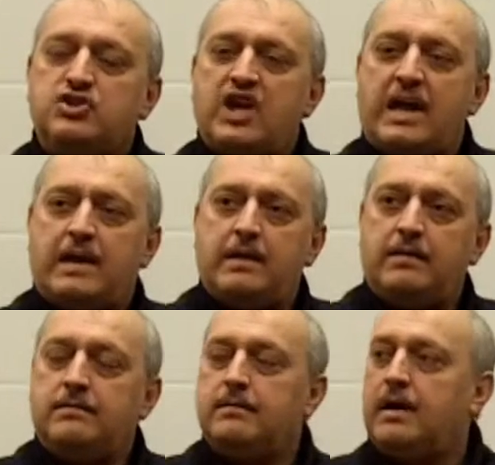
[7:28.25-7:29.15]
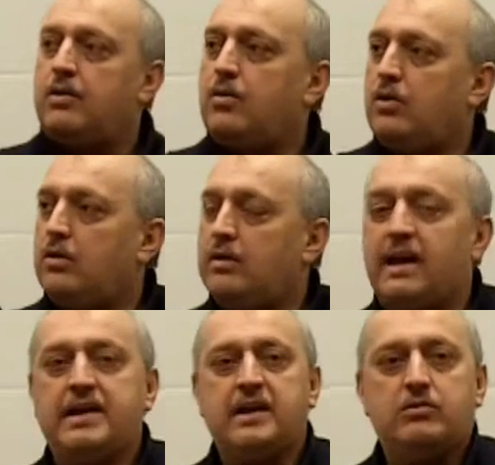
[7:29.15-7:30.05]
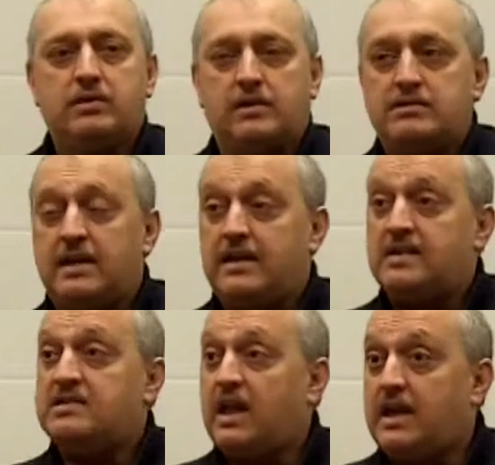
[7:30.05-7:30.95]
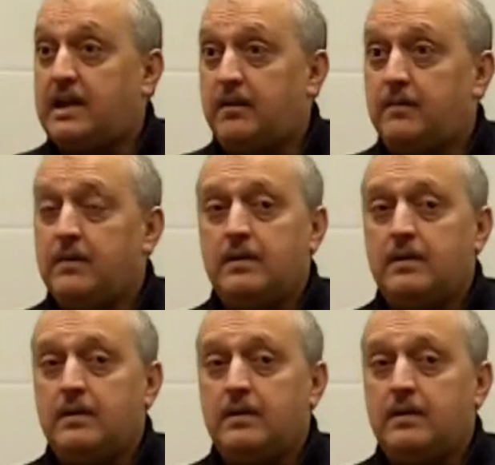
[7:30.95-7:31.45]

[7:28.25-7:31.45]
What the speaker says: Jahl. And wrong and ignorance, and that's lying.